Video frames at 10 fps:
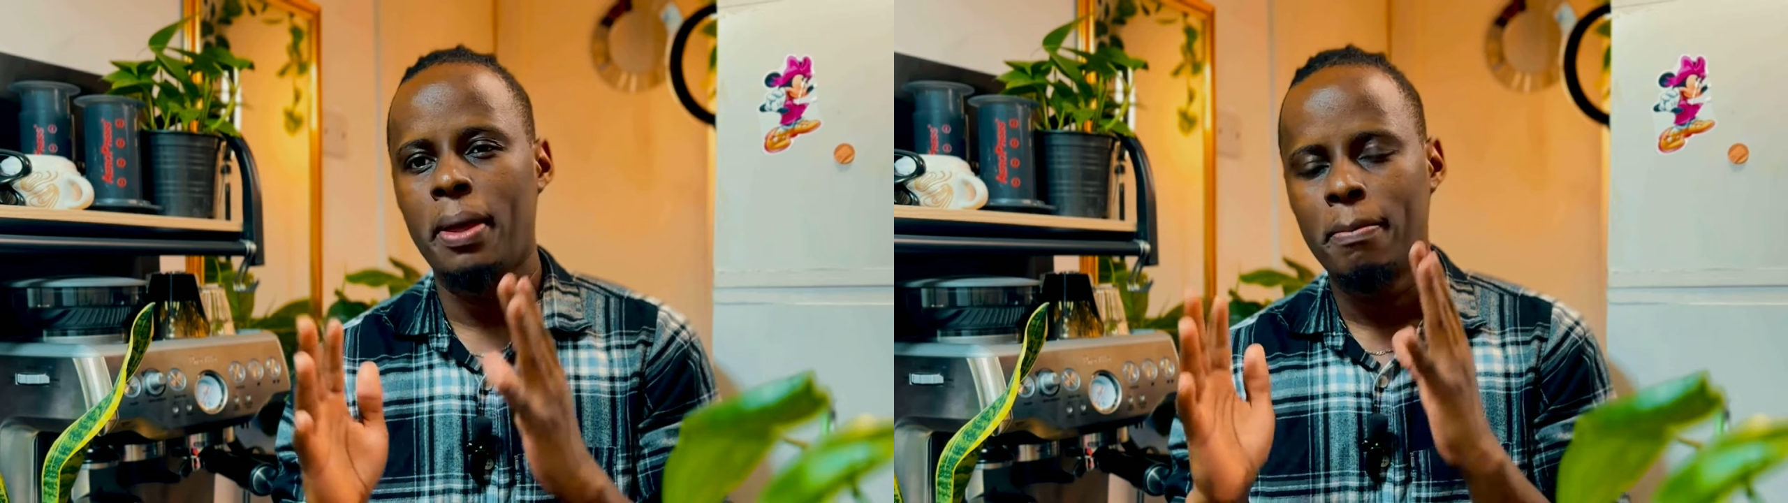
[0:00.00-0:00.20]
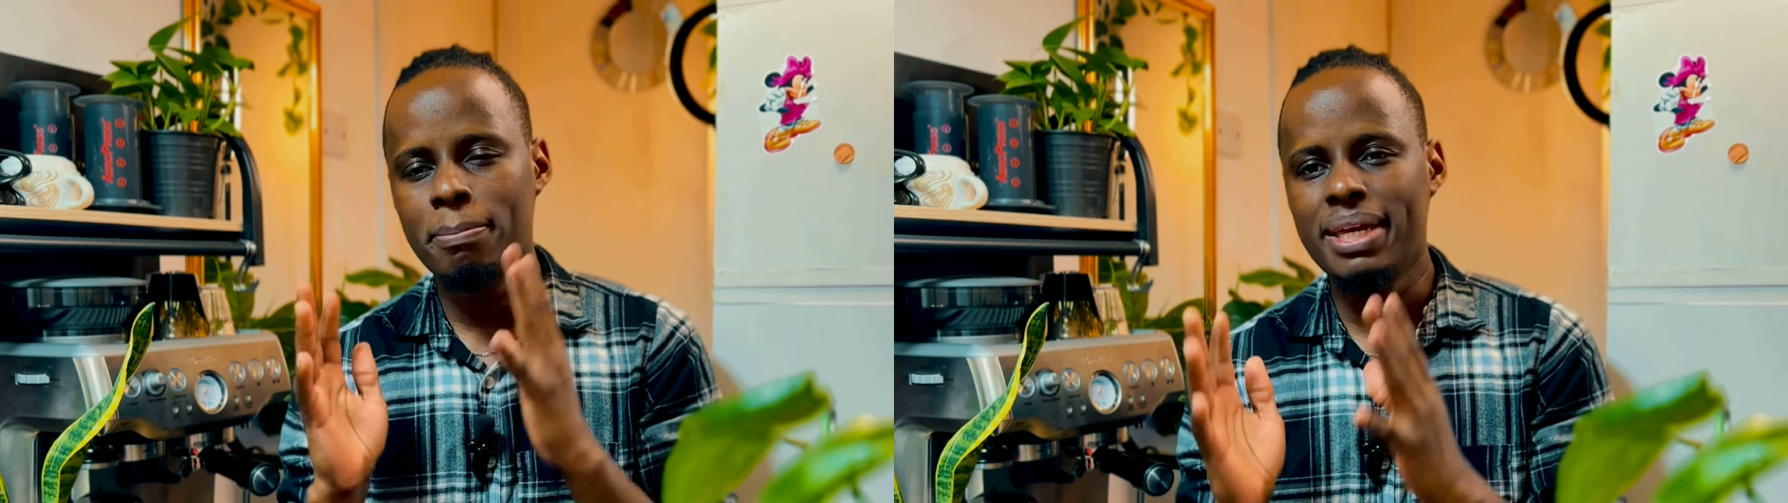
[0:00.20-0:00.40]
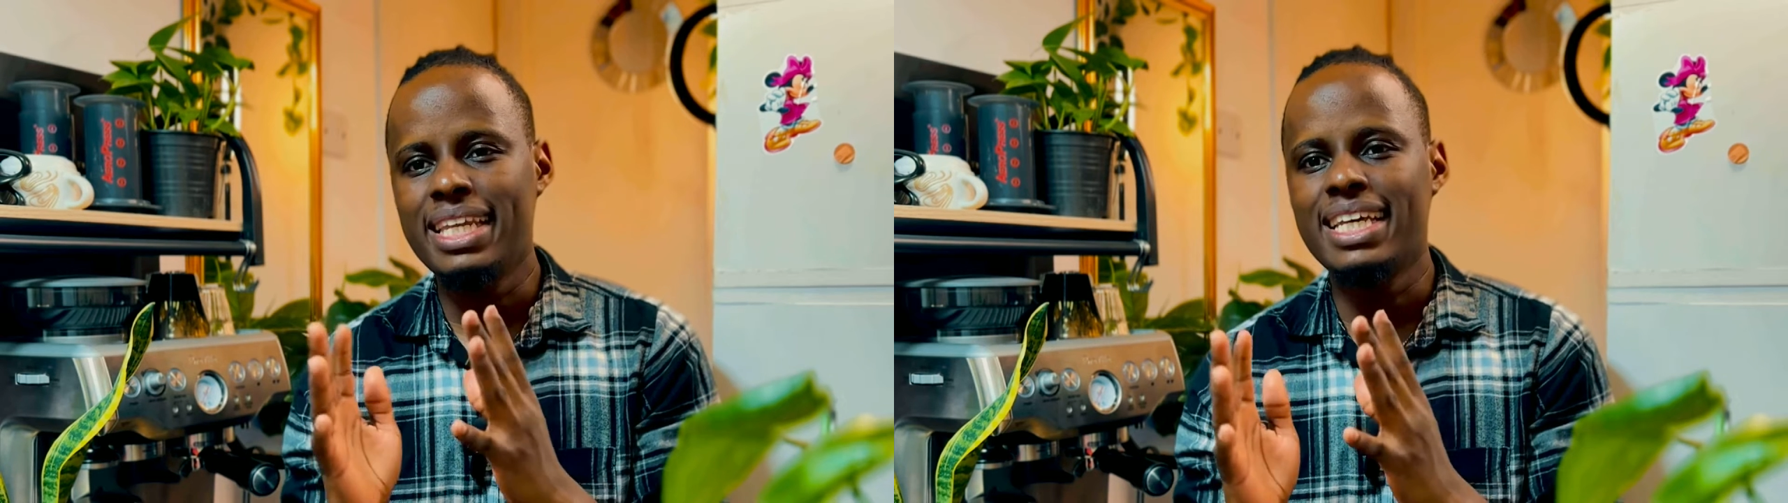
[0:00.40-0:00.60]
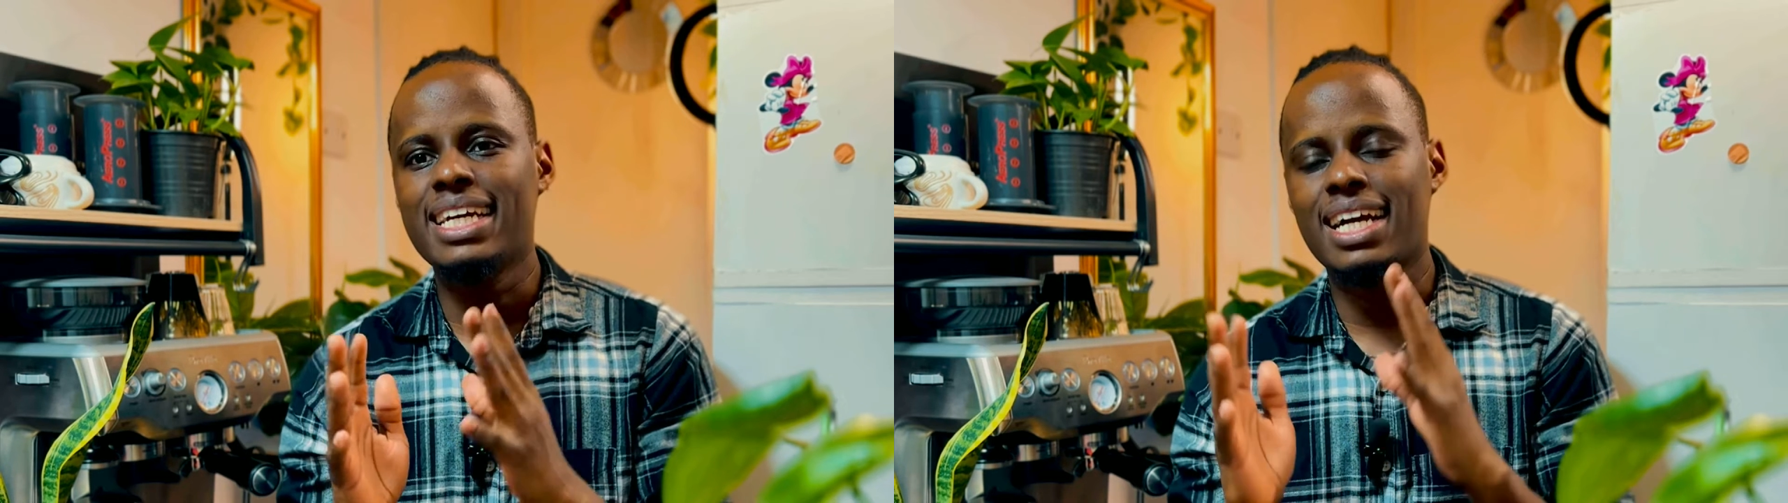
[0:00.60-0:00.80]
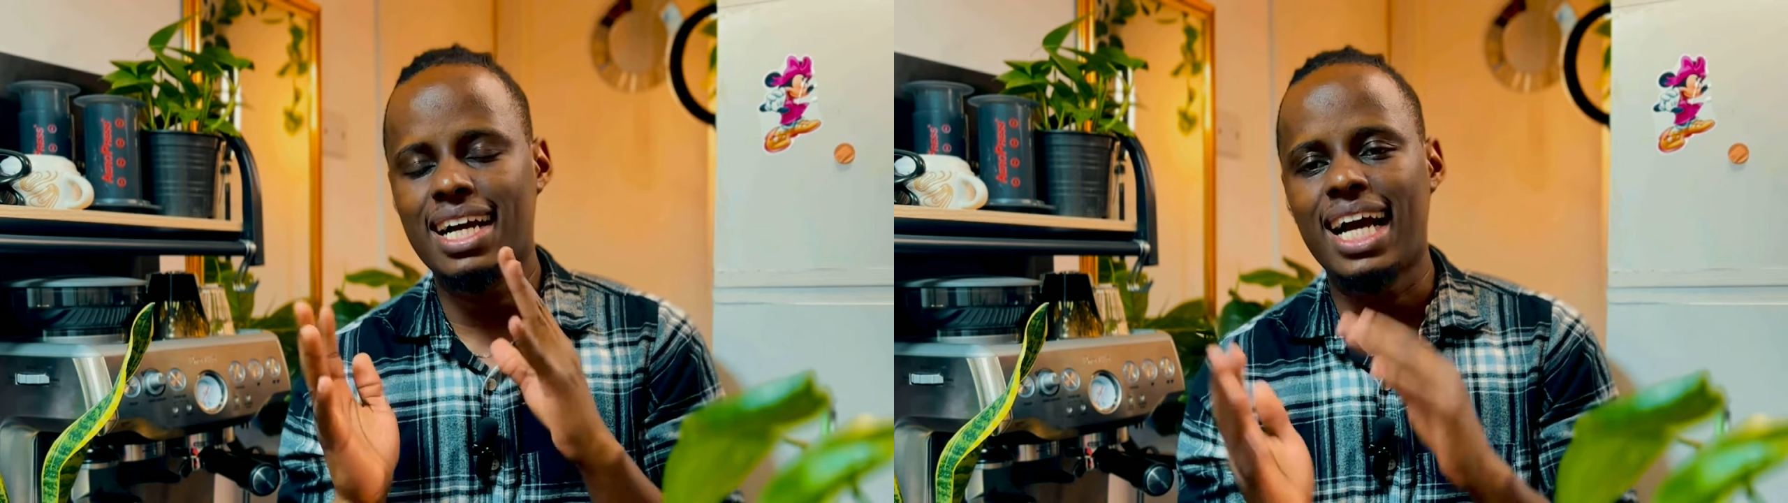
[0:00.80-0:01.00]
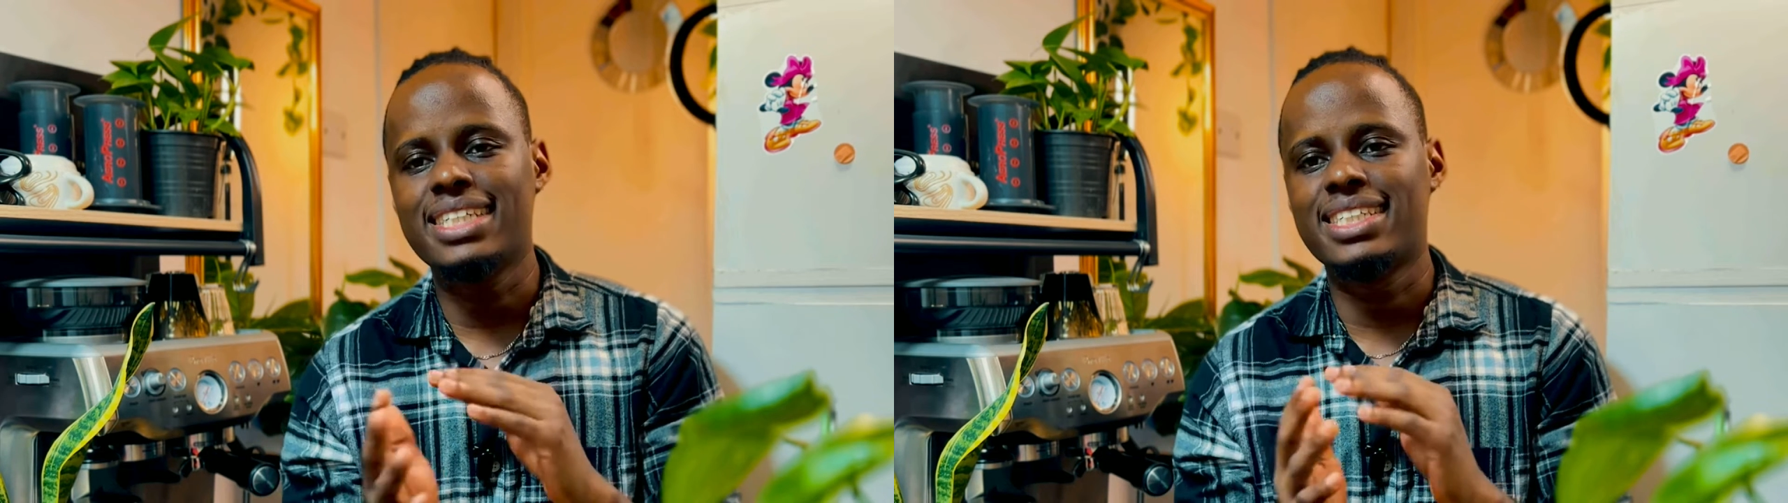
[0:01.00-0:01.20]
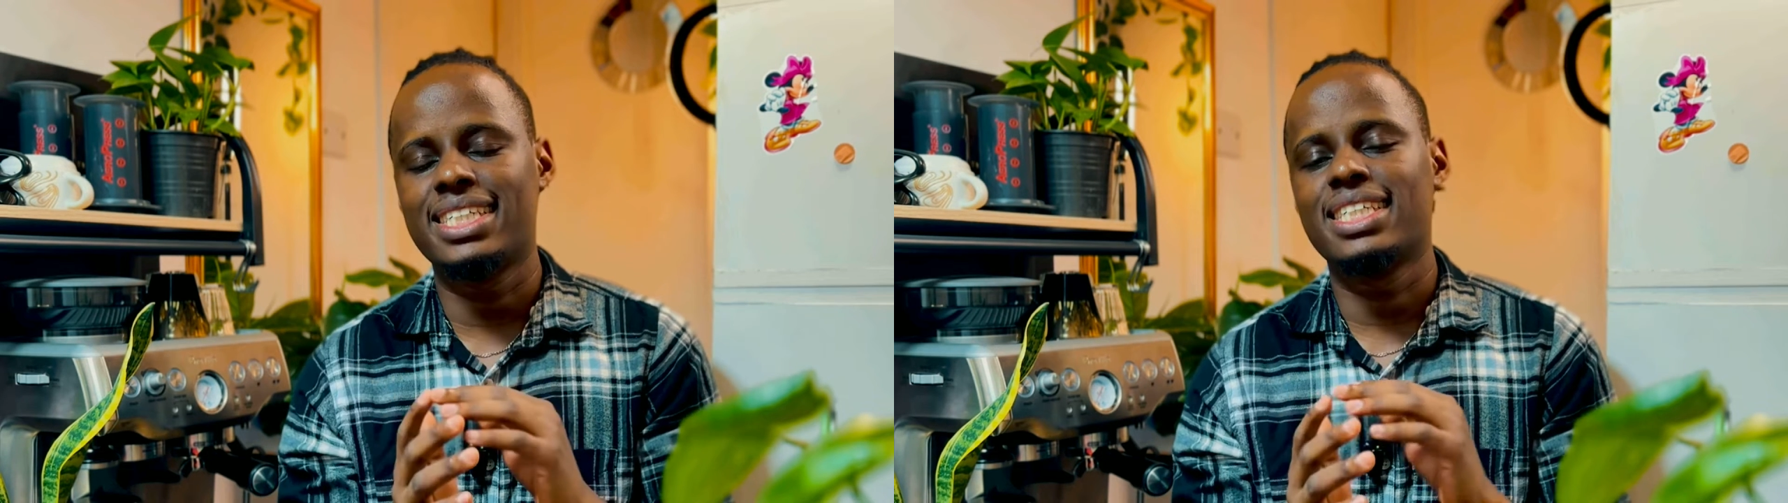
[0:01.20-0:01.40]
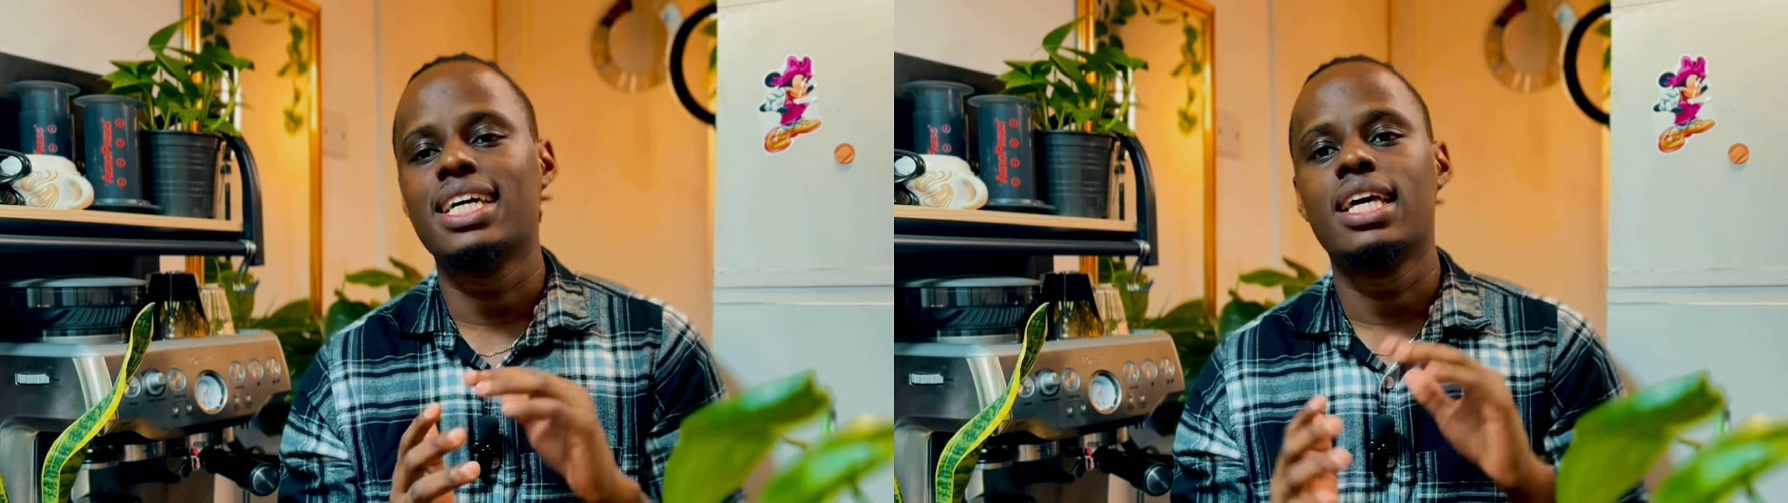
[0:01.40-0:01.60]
meaning cutting.